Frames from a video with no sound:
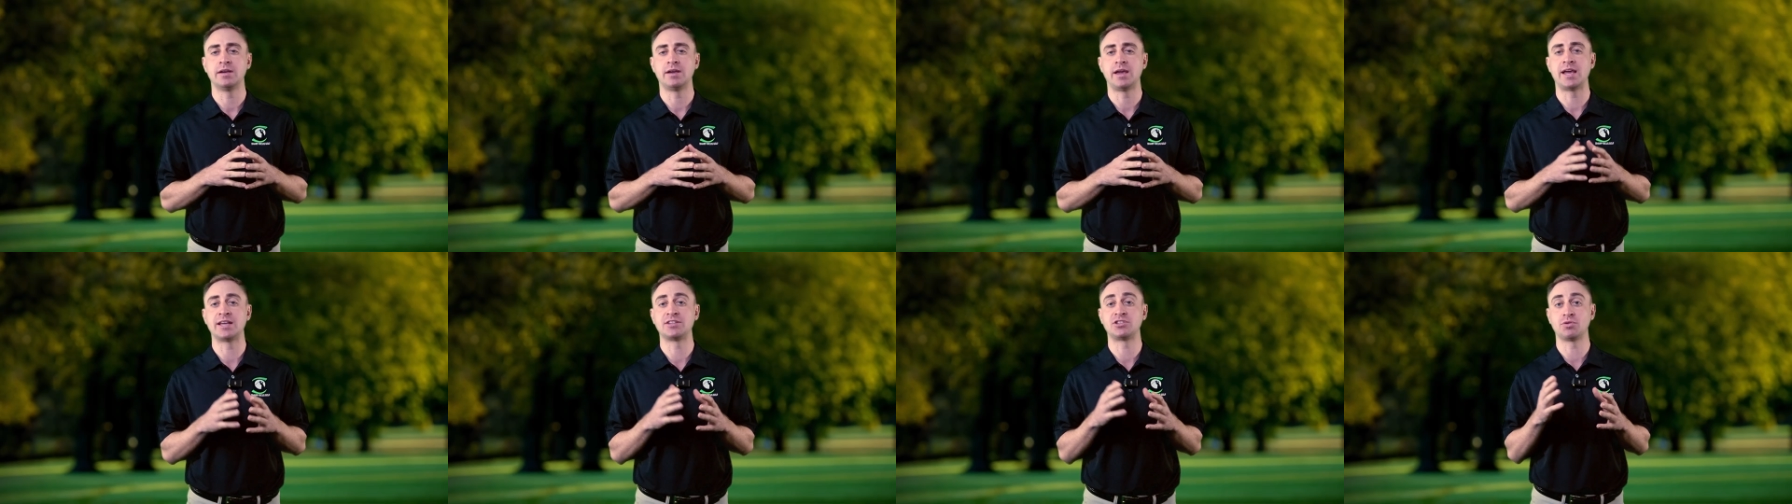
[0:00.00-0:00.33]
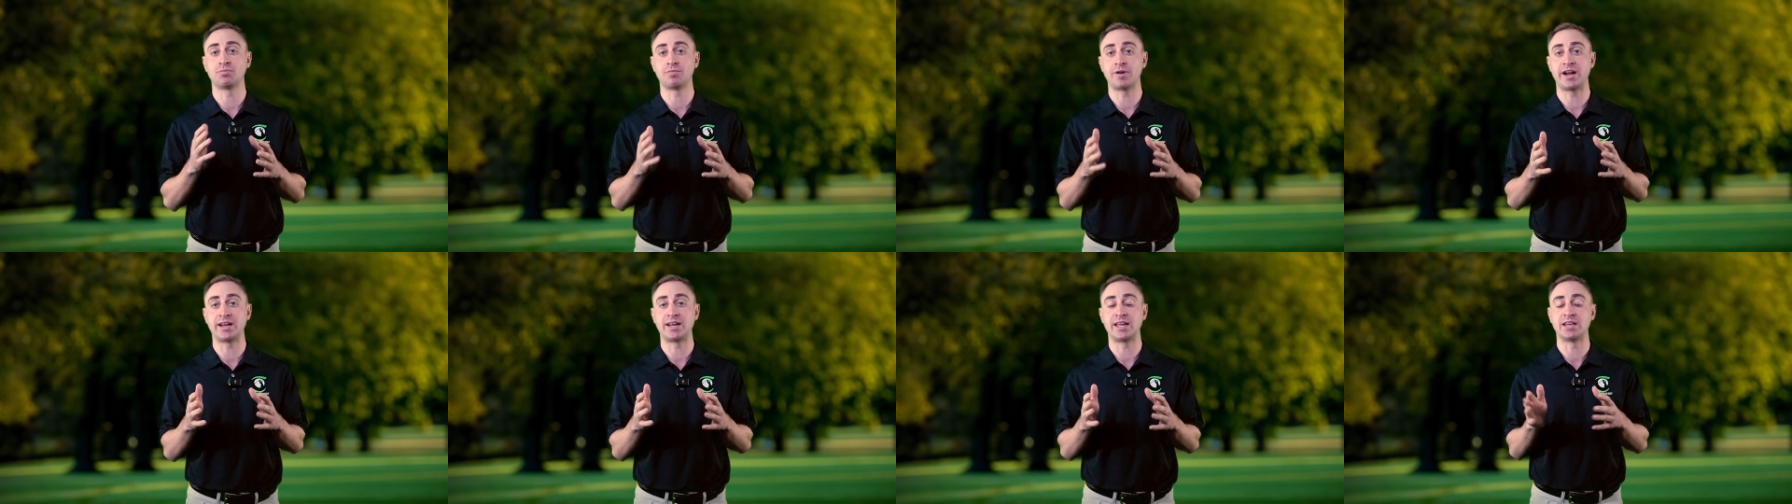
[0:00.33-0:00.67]
as
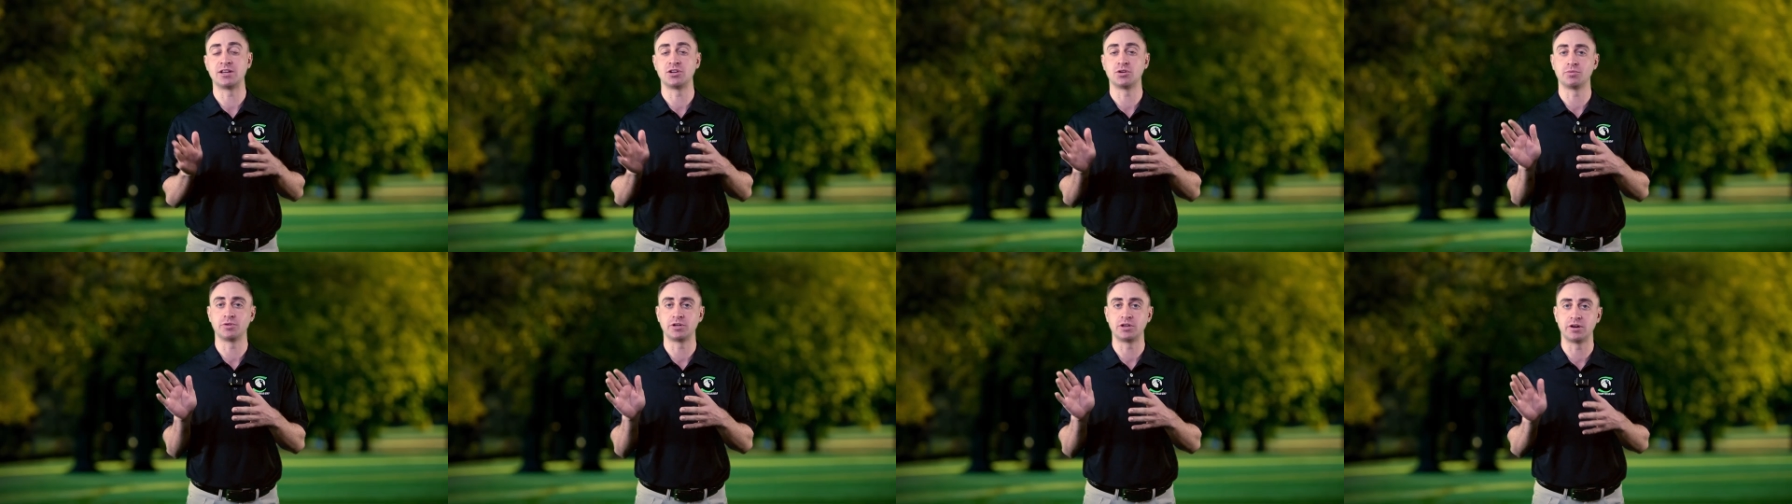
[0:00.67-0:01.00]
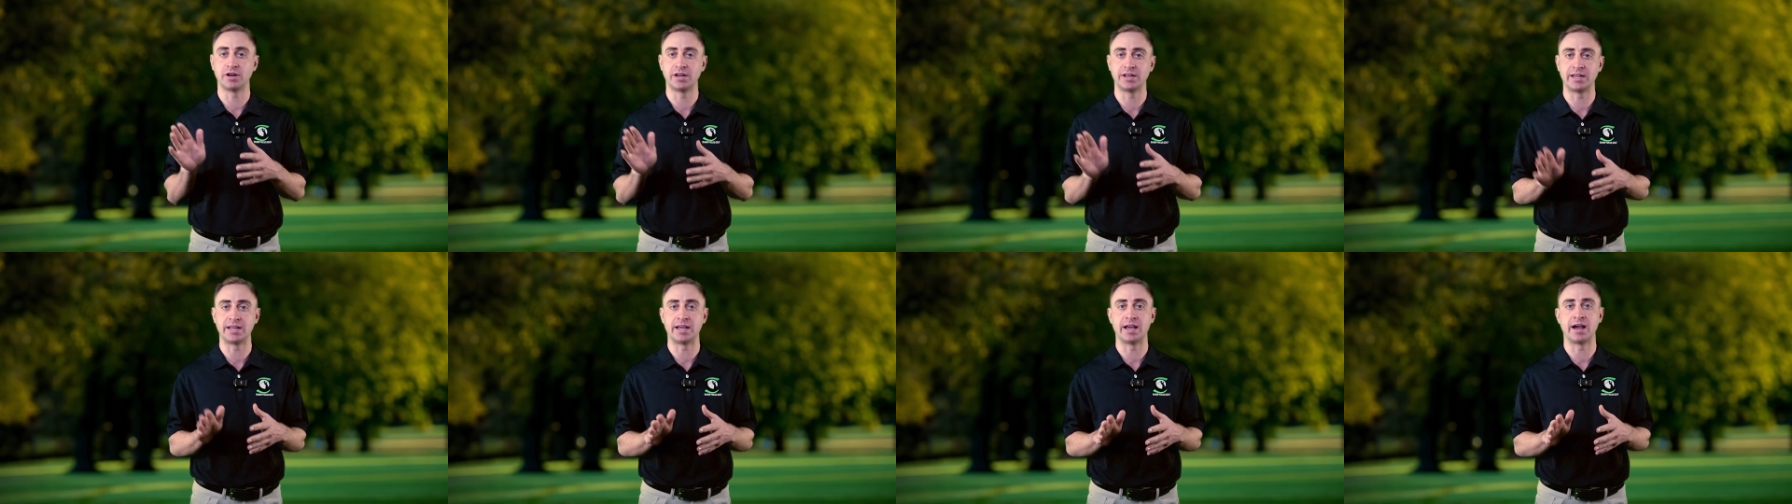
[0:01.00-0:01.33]
a right-hander when
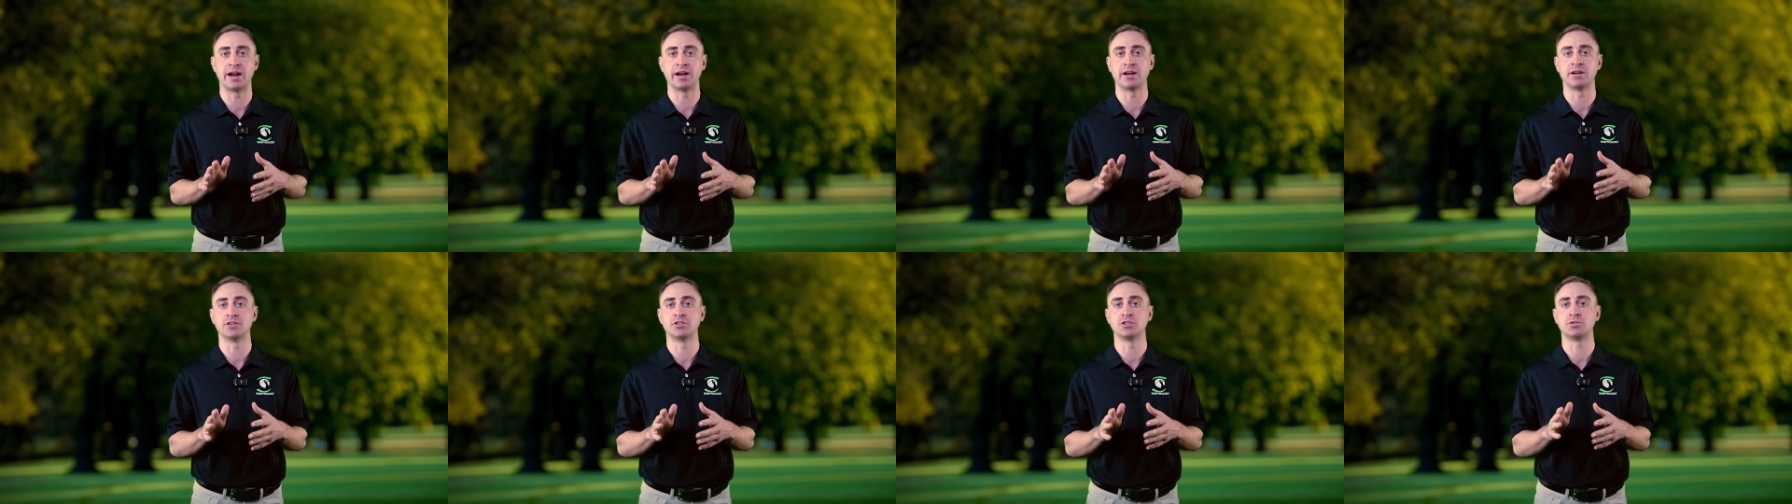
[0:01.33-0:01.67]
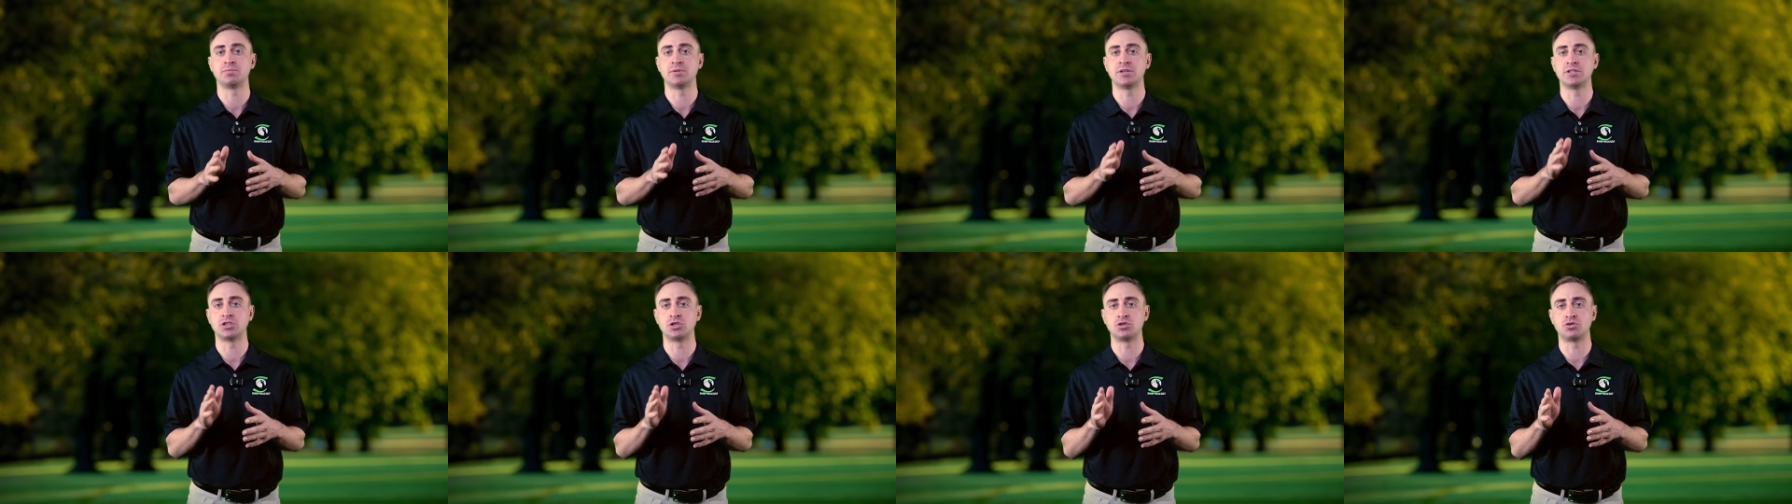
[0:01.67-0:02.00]
you're hitting irons,
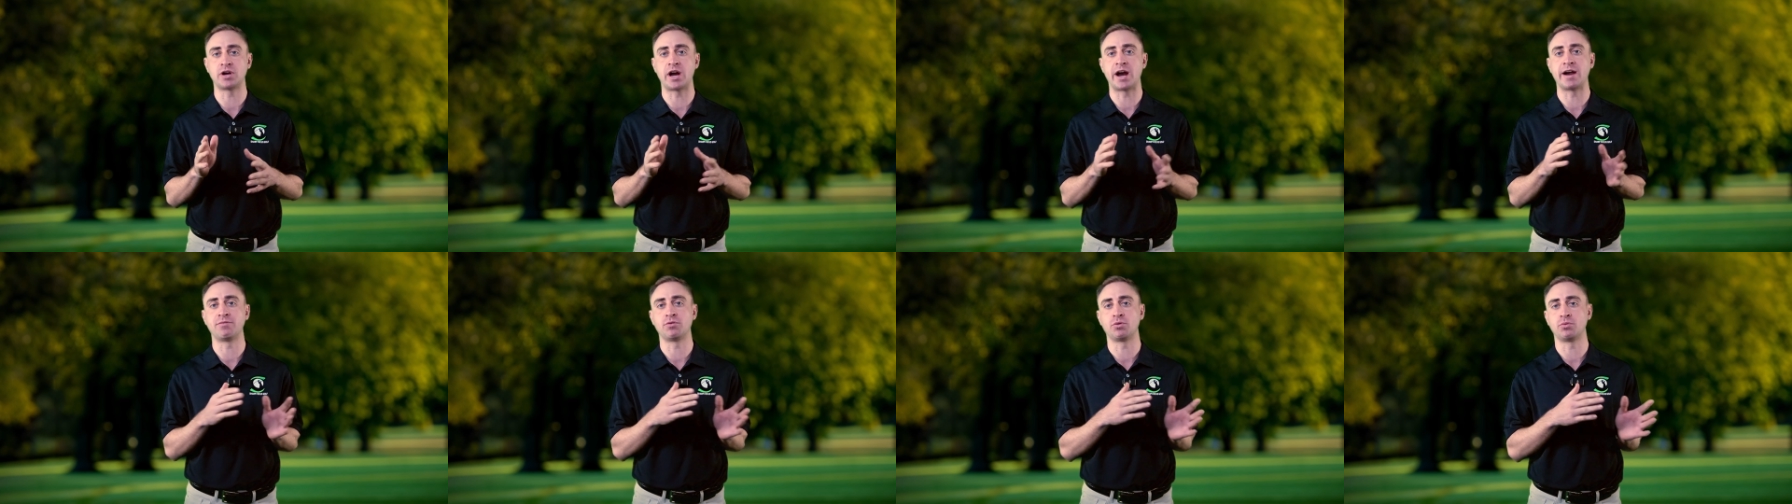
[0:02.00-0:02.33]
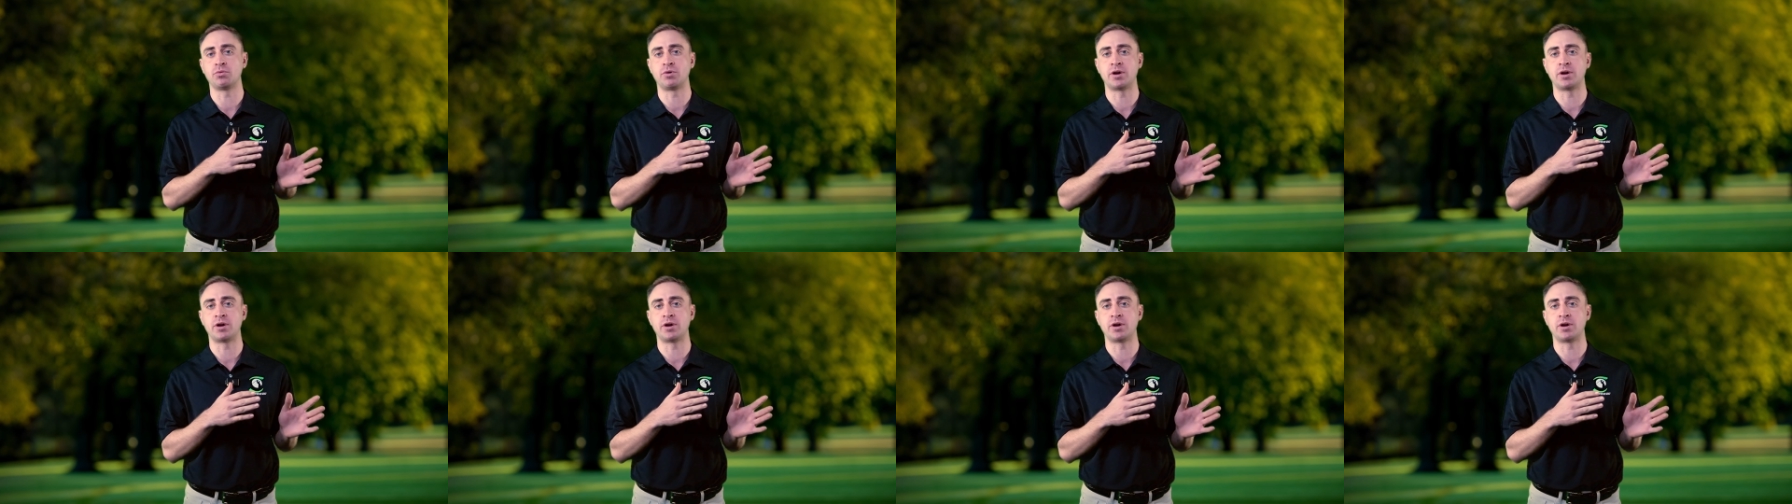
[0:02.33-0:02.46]
but as a driver,